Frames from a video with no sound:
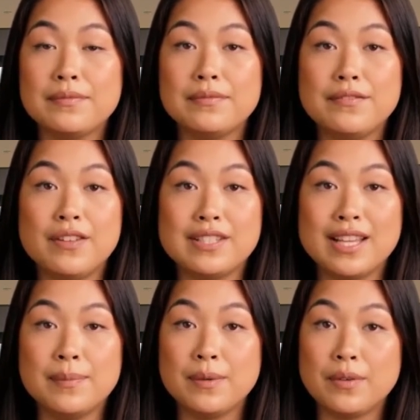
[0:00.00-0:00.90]
For
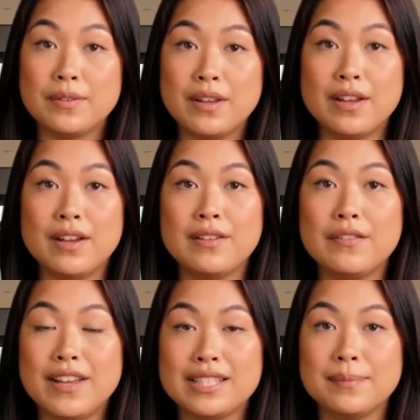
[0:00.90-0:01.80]
example,
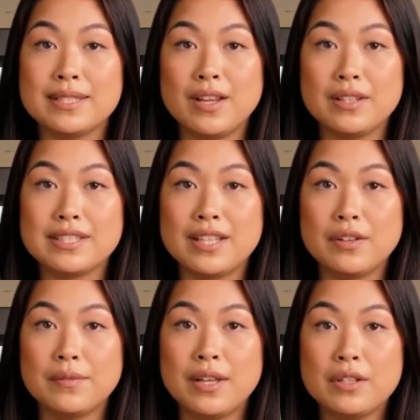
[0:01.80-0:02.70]
the victim is asked to
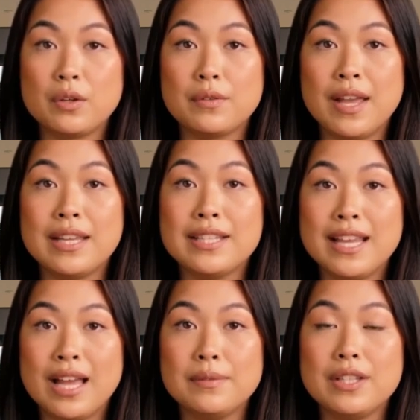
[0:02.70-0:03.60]
open a new bank
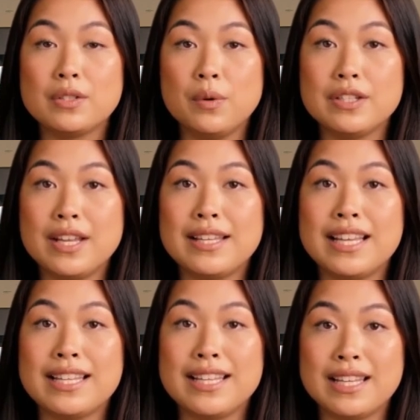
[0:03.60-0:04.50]
account into which
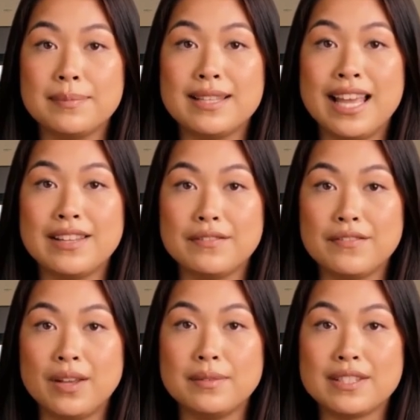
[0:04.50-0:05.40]
illegally obtained
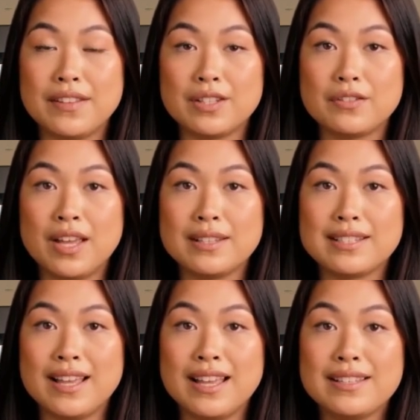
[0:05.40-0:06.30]
funds are then
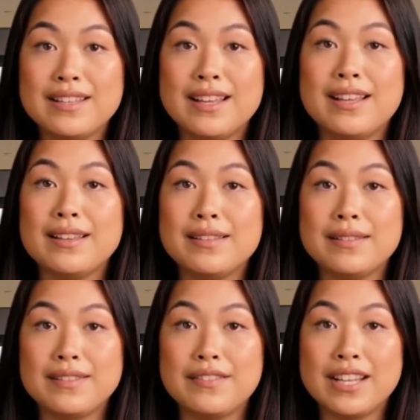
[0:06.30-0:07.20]
transferred.
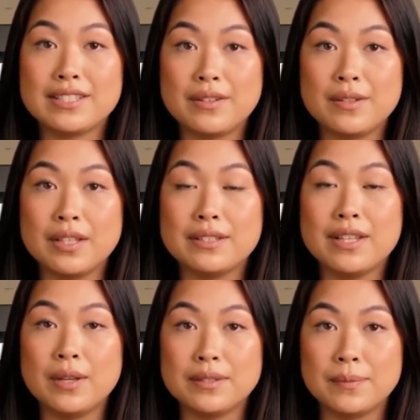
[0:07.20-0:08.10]
The victim thus
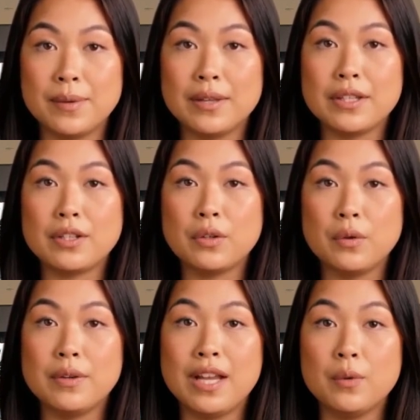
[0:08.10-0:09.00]
becomes a money
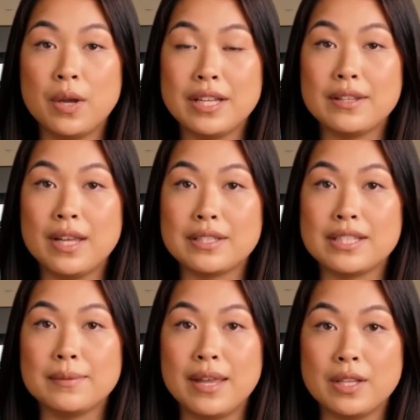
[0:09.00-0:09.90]
mule without
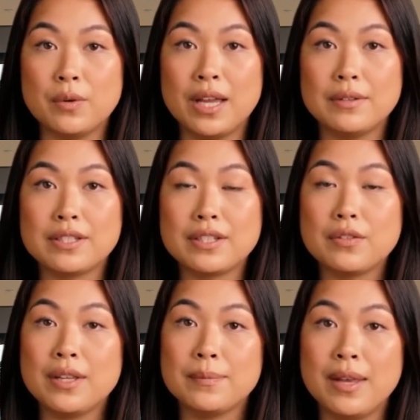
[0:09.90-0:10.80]
recognizing the background to the
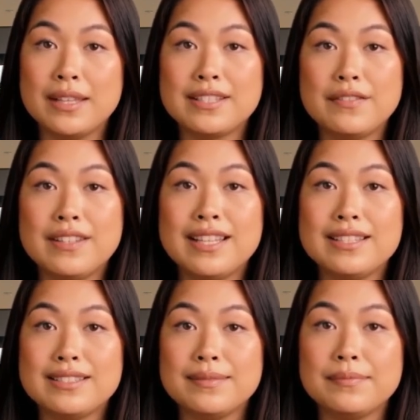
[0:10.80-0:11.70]
criminal activities.